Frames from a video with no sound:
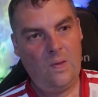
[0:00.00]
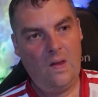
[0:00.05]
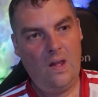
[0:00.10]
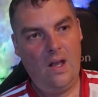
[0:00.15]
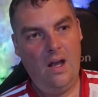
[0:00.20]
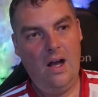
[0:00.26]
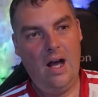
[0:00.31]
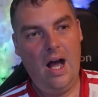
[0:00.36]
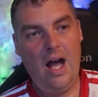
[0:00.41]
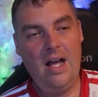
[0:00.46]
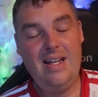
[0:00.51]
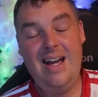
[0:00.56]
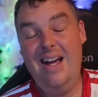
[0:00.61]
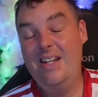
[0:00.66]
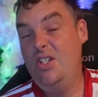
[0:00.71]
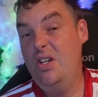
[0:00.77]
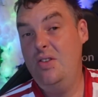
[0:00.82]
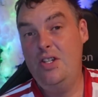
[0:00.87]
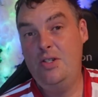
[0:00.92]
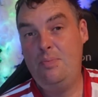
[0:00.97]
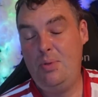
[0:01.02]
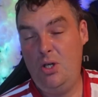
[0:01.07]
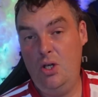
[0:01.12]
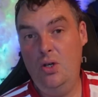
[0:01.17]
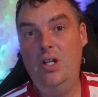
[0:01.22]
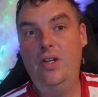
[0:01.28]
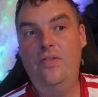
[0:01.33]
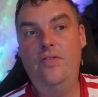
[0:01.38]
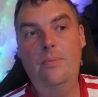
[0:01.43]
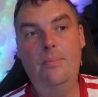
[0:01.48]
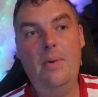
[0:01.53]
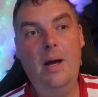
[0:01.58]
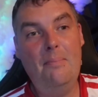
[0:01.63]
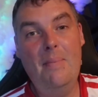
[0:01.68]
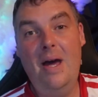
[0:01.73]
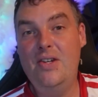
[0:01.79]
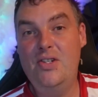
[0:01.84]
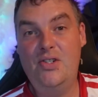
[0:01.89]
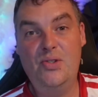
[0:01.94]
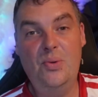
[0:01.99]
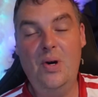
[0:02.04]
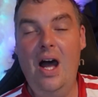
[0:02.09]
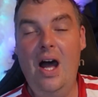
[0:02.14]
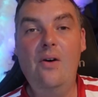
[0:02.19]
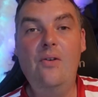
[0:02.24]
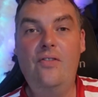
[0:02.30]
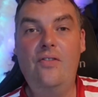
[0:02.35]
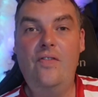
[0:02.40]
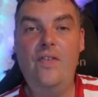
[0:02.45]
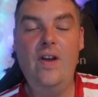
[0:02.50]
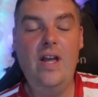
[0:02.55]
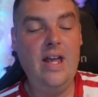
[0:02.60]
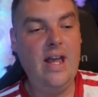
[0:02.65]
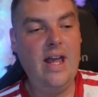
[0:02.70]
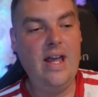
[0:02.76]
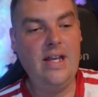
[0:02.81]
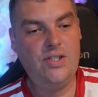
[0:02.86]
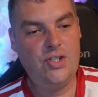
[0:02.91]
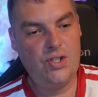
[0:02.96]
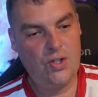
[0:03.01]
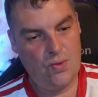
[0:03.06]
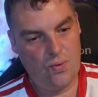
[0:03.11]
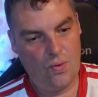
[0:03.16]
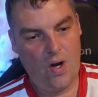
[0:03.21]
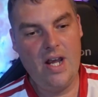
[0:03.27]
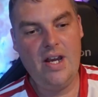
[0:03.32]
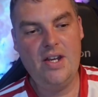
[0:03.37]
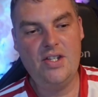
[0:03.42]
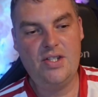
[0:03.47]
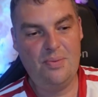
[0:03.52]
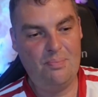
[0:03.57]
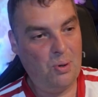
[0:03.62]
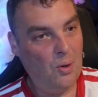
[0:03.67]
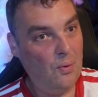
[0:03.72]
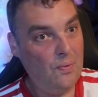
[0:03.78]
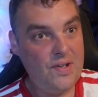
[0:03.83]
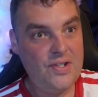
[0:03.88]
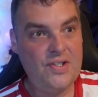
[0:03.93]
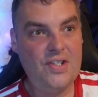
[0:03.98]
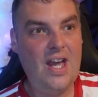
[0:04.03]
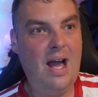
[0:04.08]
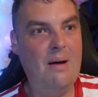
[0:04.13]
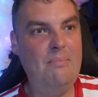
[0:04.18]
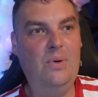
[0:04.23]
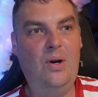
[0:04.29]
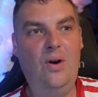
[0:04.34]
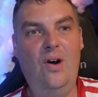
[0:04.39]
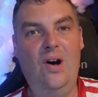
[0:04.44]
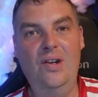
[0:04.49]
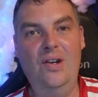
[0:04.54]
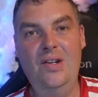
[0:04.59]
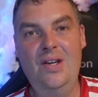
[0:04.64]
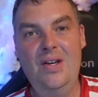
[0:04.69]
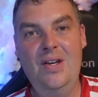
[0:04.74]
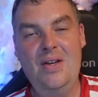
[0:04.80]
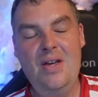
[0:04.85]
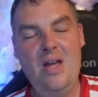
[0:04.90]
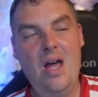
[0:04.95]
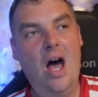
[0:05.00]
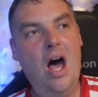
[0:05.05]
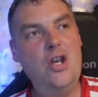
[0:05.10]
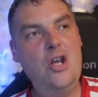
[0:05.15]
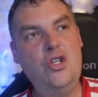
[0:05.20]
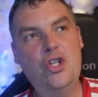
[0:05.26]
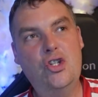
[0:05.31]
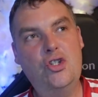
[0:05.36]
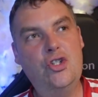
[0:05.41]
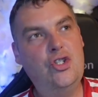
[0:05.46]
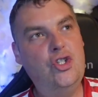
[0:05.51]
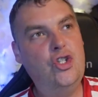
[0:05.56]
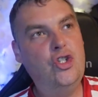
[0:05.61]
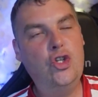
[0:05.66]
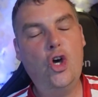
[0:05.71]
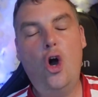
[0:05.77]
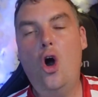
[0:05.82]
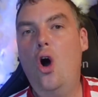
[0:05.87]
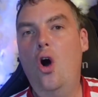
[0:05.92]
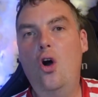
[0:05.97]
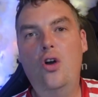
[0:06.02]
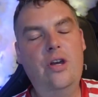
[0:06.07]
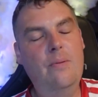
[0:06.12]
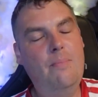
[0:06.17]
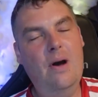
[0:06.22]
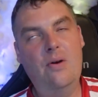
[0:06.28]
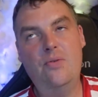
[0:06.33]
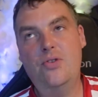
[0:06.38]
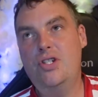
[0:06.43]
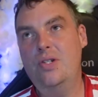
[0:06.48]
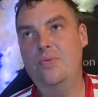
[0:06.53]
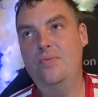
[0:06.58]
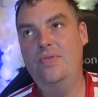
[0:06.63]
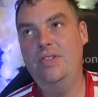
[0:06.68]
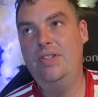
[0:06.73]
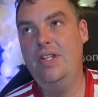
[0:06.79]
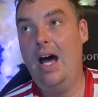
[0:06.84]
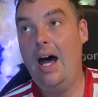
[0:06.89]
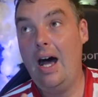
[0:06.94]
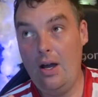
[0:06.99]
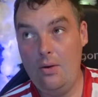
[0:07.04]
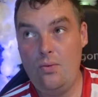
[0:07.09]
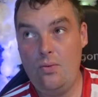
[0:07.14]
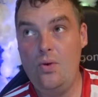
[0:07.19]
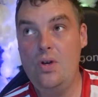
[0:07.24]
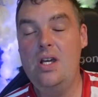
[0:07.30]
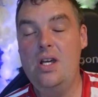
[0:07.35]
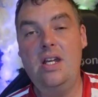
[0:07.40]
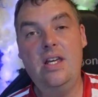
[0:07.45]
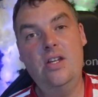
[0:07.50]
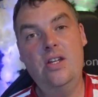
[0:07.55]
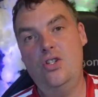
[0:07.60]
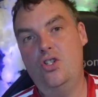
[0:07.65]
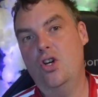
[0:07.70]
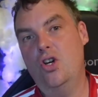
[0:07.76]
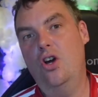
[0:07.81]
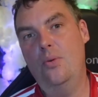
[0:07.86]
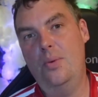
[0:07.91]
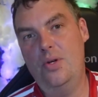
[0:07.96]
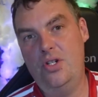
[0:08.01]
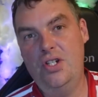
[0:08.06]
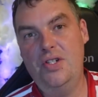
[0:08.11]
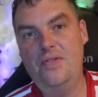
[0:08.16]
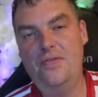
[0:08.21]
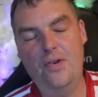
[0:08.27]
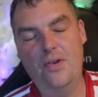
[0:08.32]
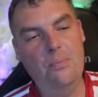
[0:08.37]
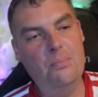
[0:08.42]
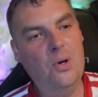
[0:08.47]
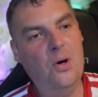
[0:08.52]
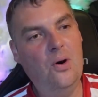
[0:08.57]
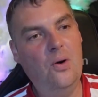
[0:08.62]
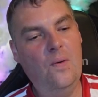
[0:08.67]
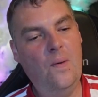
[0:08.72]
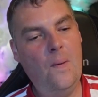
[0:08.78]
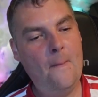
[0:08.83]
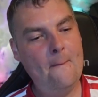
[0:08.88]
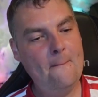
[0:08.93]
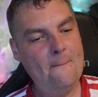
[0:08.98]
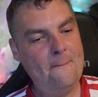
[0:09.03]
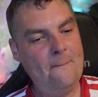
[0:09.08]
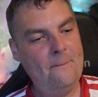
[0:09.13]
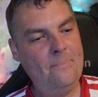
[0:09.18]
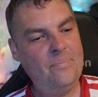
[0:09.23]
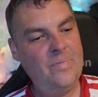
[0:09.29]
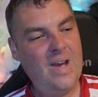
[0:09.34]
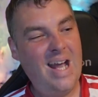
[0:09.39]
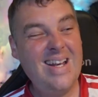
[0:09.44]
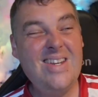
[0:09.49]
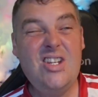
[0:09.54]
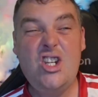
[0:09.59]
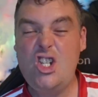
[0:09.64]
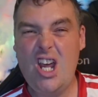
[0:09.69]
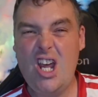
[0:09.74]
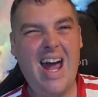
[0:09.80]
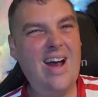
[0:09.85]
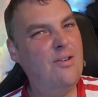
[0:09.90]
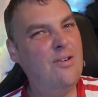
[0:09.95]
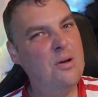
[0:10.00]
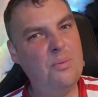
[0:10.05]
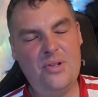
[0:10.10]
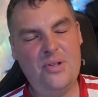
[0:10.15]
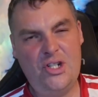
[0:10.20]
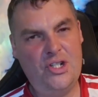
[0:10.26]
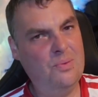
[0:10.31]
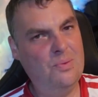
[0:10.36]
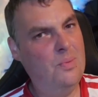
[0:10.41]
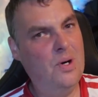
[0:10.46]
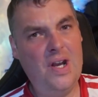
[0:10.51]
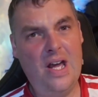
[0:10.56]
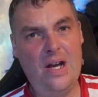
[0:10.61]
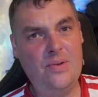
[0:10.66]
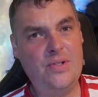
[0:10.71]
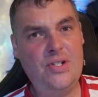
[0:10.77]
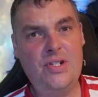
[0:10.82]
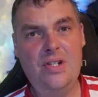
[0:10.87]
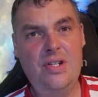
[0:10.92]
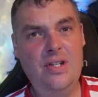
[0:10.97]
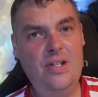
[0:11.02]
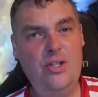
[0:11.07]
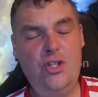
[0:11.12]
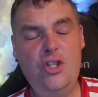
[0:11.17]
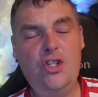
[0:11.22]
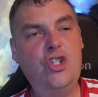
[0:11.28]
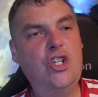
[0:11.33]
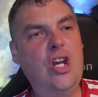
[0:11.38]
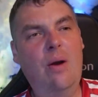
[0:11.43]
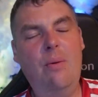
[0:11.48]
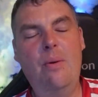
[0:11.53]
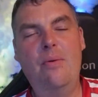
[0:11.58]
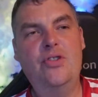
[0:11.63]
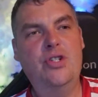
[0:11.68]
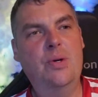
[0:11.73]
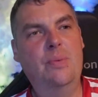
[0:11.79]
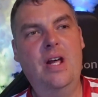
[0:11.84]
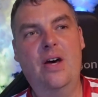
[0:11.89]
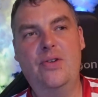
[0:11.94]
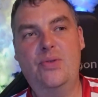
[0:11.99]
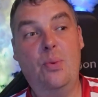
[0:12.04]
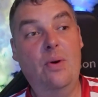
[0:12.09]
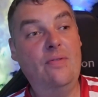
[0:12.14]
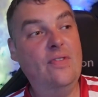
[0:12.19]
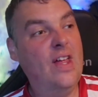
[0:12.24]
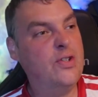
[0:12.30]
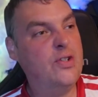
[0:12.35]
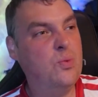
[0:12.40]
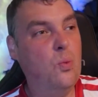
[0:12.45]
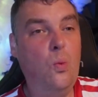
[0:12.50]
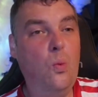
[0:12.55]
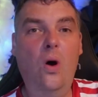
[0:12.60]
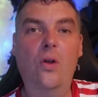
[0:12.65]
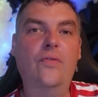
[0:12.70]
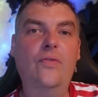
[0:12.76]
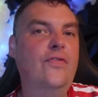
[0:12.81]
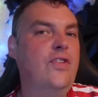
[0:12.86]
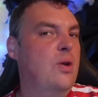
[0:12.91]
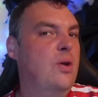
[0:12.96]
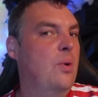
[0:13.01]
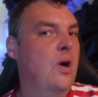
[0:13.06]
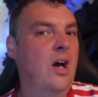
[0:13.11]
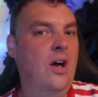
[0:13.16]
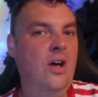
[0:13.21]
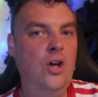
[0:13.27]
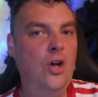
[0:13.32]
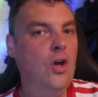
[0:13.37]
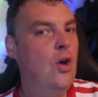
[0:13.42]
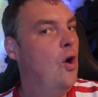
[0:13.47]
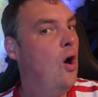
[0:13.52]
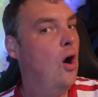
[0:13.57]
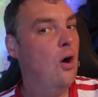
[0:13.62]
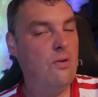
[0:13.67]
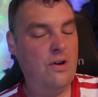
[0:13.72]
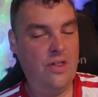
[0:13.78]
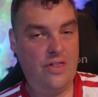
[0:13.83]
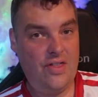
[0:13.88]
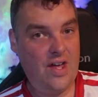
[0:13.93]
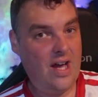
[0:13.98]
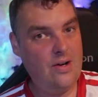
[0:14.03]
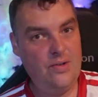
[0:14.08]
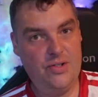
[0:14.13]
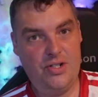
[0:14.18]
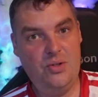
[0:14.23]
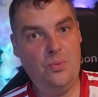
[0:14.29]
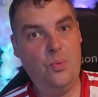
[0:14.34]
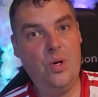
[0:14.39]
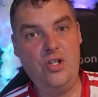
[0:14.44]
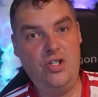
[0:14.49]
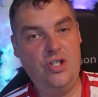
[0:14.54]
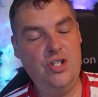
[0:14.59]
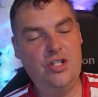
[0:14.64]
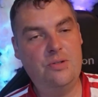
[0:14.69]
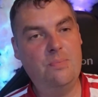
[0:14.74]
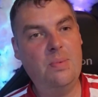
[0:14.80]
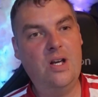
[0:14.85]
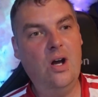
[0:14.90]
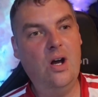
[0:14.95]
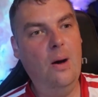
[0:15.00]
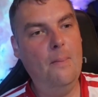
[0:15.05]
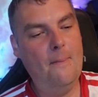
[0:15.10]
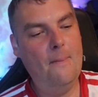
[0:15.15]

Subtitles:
I do this purely for my mental health. It's great to put this camera on and just talk about something that I really enjoy, which is football, and share it with someone else. Just share it with someone else, whether that's one viewer or 1,000, which it's become.